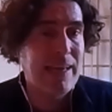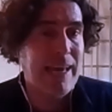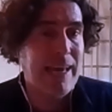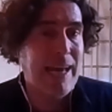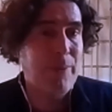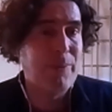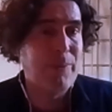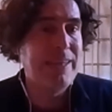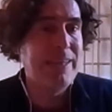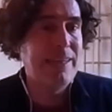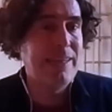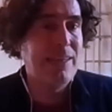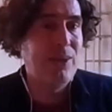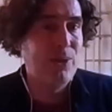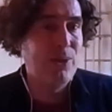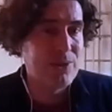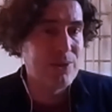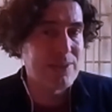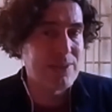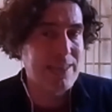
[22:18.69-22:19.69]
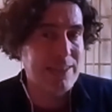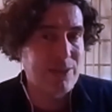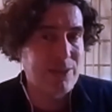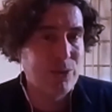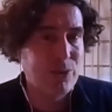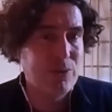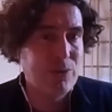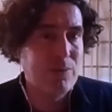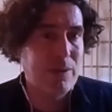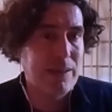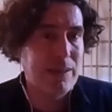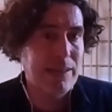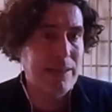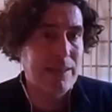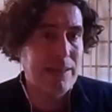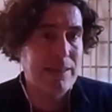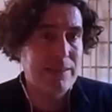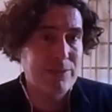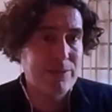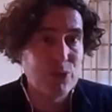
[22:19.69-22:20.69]
and we use that
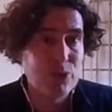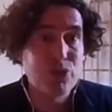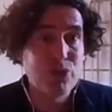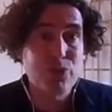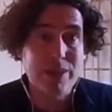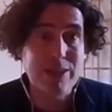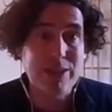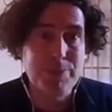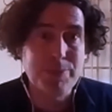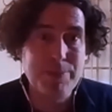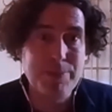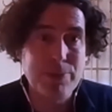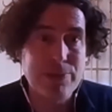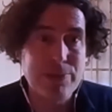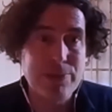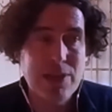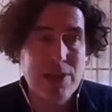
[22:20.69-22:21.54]
to trigger people.